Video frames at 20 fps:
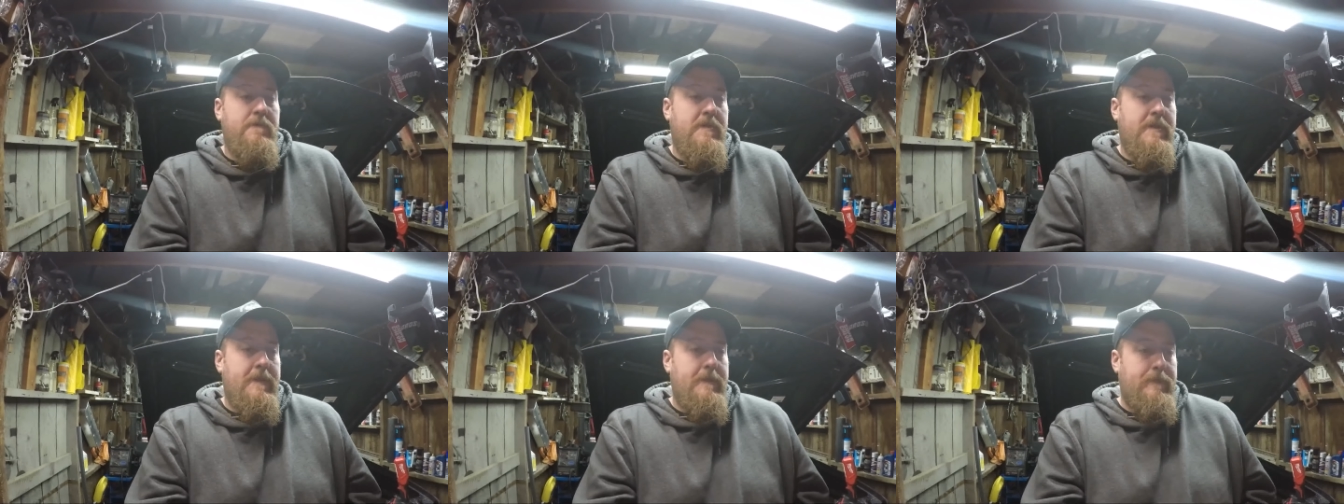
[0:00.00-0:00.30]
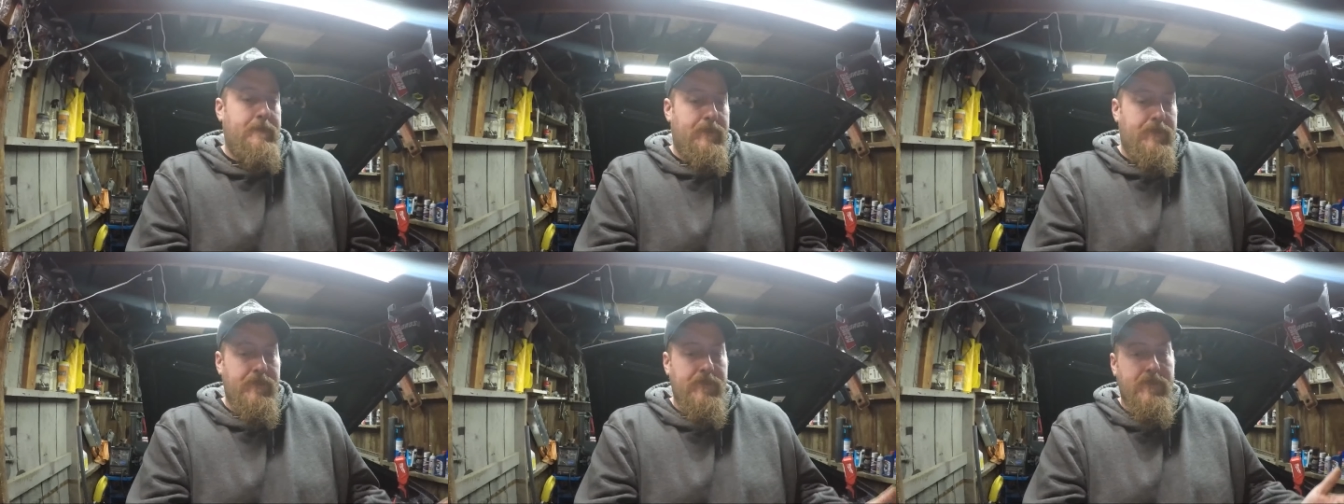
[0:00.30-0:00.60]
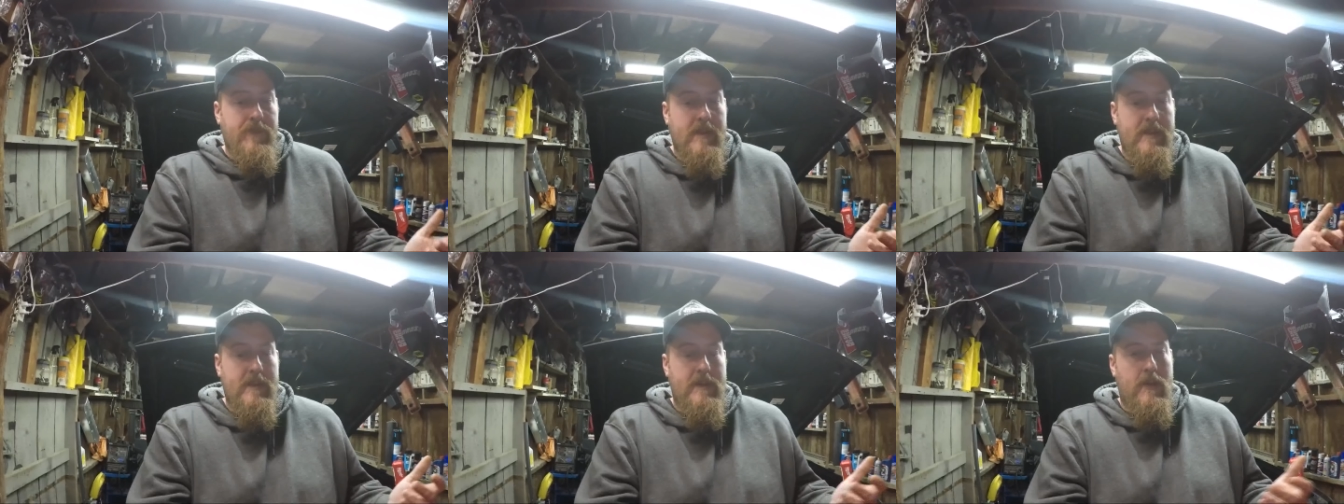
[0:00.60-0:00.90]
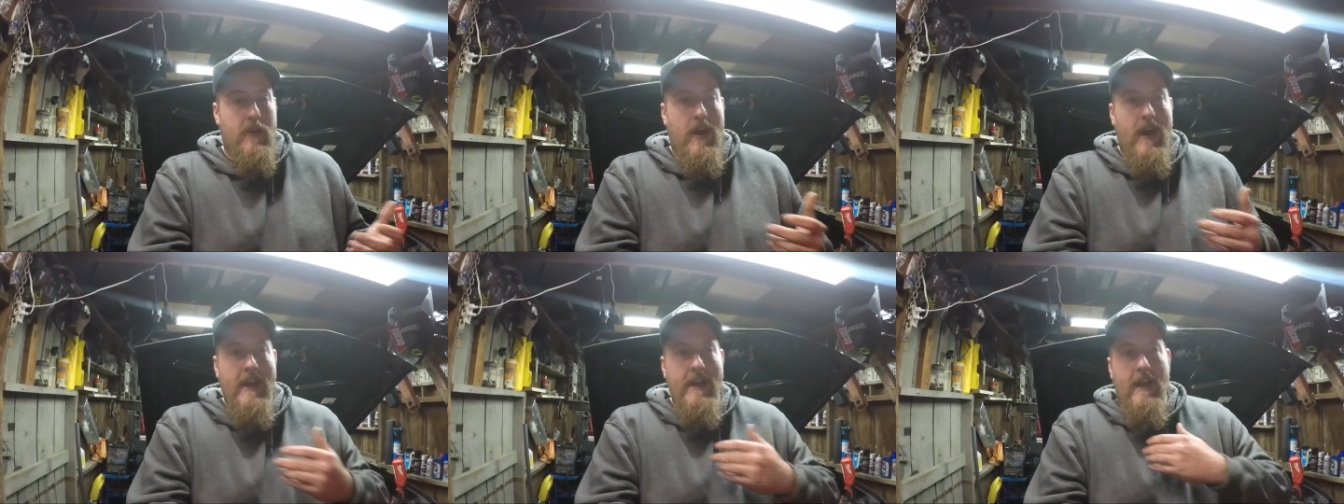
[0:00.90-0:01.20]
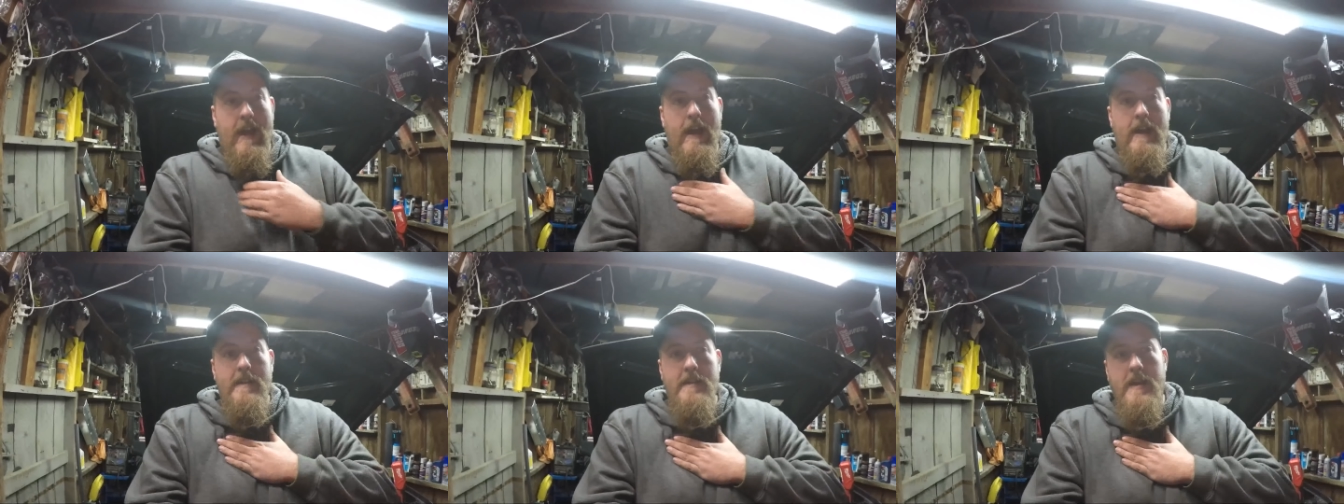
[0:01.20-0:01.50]
But you know, I,
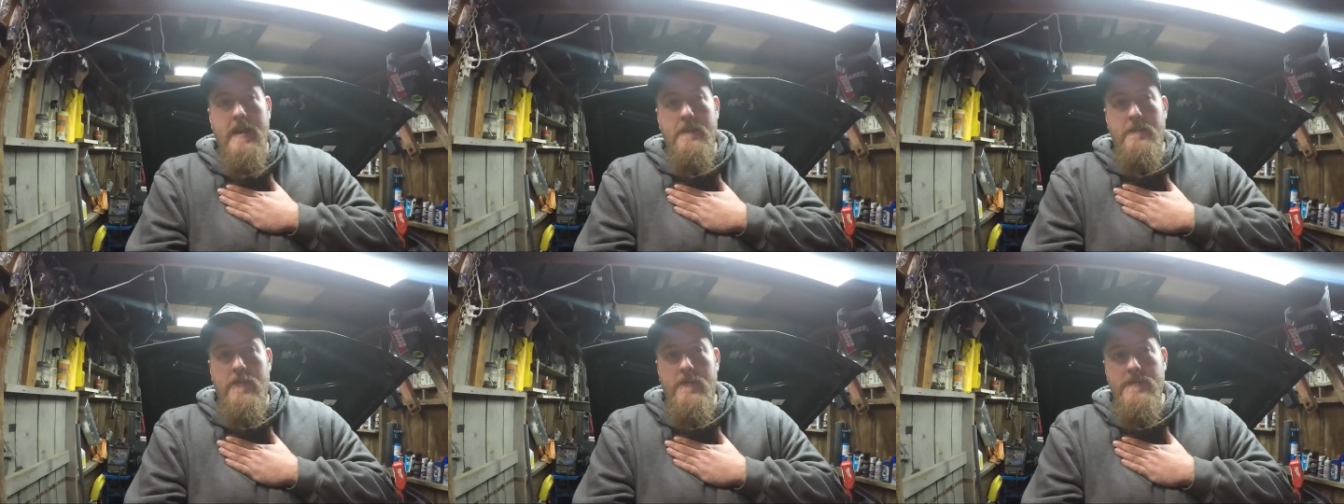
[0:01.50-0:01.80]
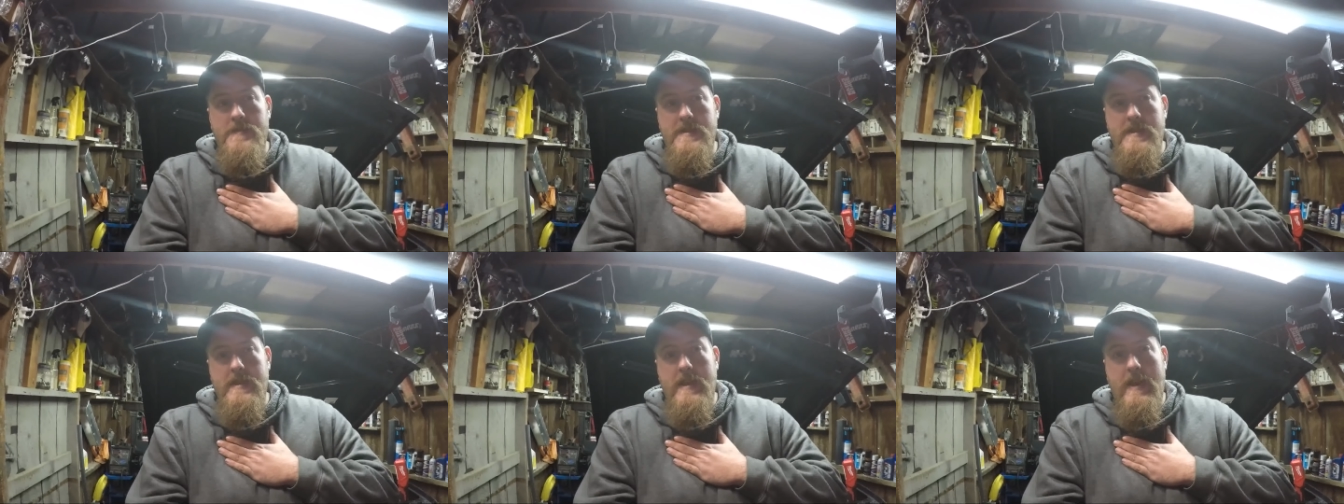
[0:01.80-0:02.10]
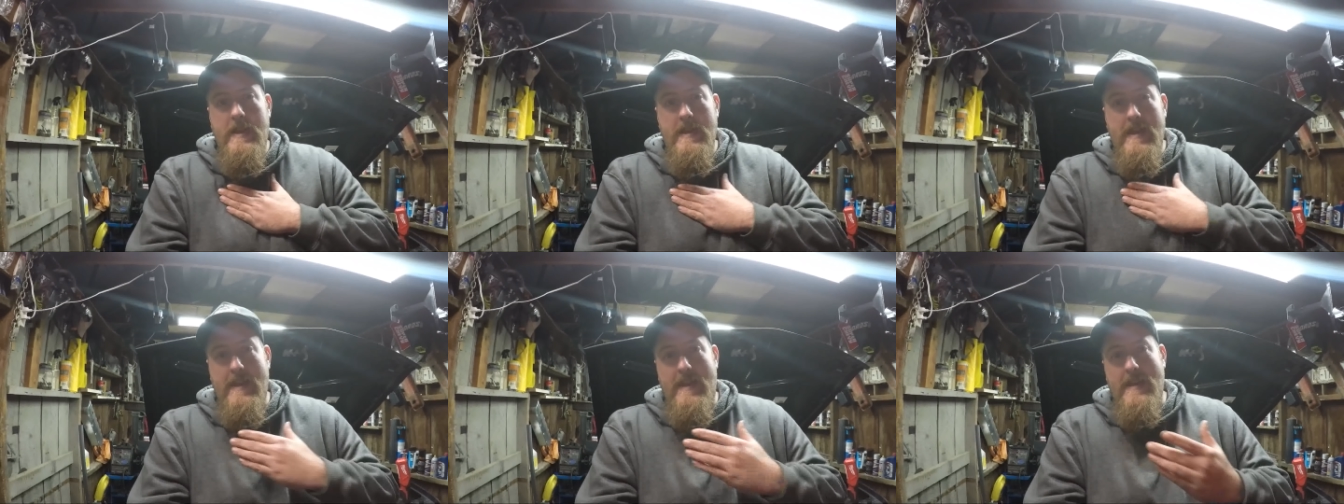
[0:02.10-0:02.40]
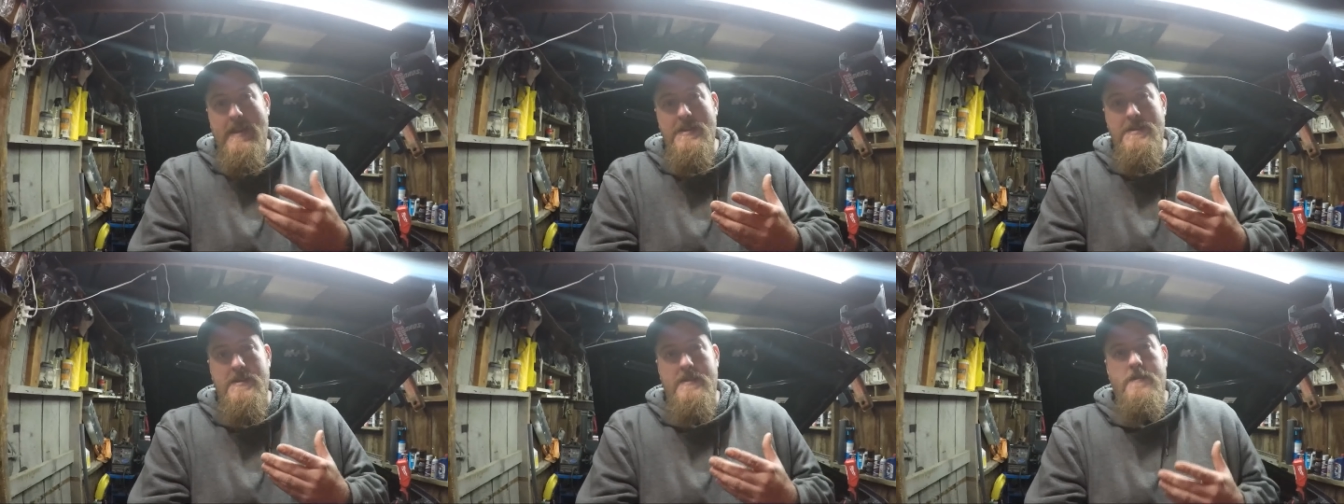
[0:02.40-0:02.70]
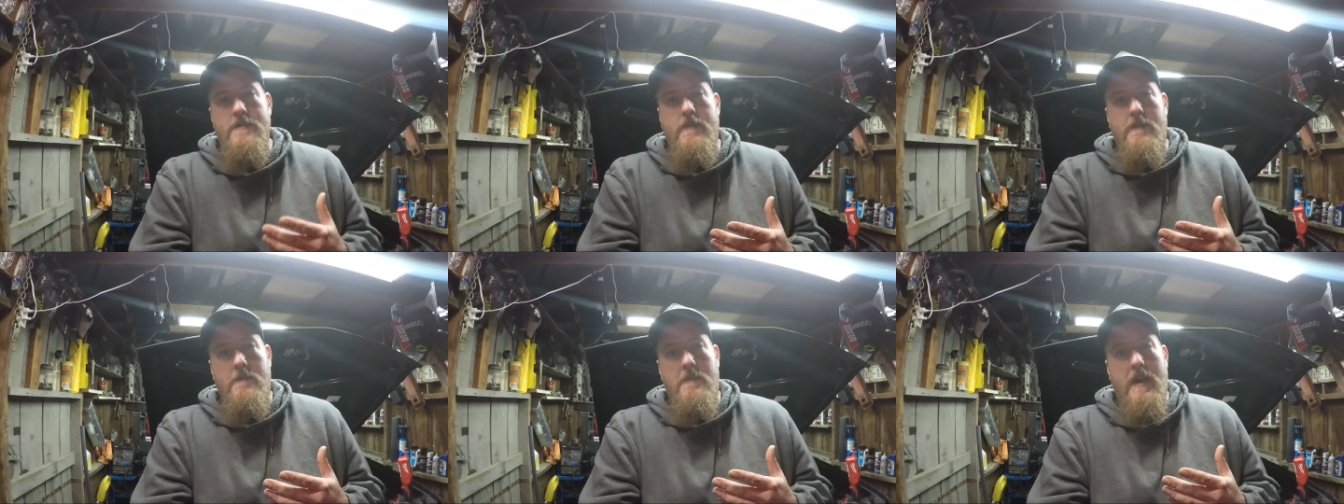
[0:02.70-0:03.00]
I like personally, I like
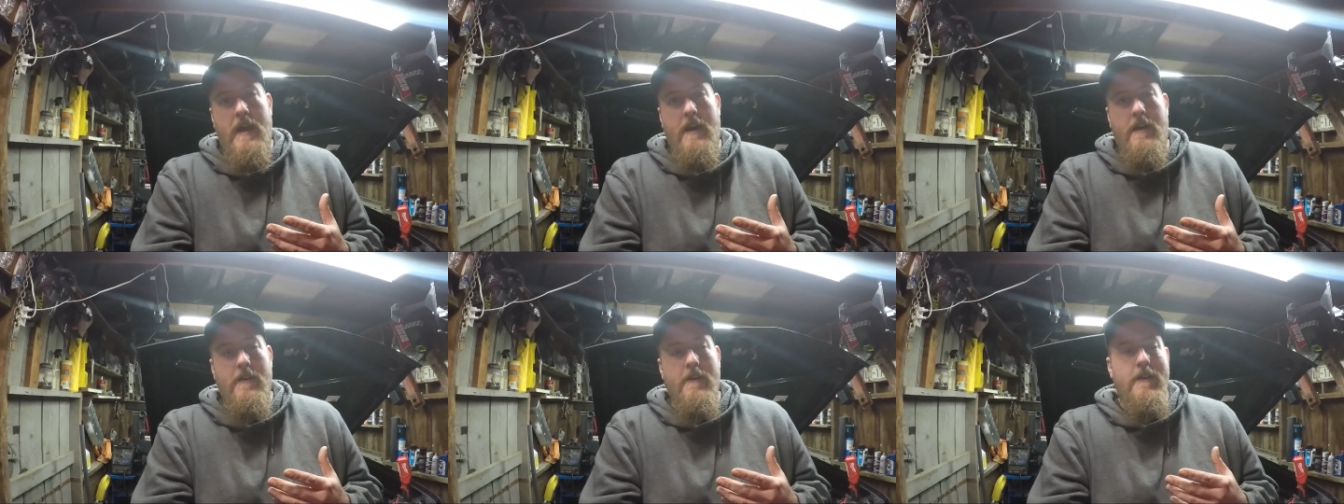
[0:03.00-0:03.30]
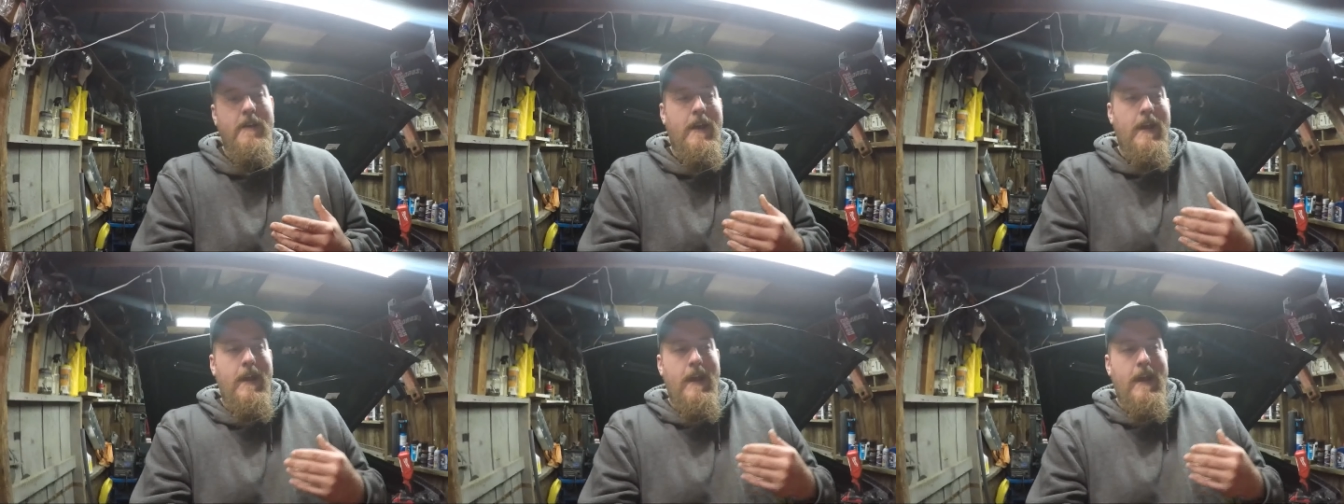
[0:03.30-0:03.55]
engineering power.